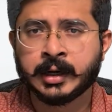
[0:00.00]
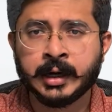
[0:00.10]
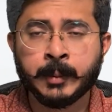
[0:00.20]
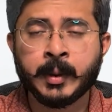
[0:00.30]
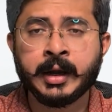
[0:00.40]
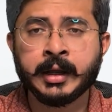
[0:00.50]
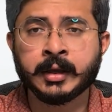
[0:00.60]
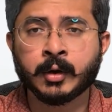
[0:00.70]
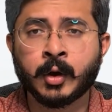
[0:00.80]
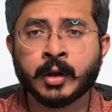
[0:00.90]

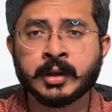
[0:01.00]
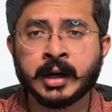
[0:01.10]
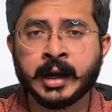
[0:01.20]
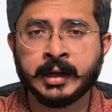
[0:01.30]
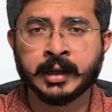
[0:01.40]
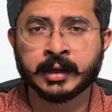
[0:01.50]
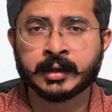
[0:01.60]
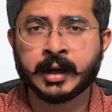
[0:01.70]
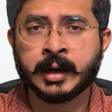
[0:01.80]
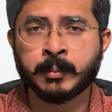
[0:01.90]
depending on the
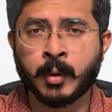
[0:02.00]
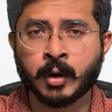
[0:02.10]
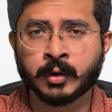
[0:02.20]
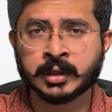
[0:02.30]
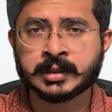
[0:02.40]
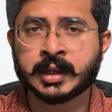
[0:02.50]
lender and borrower's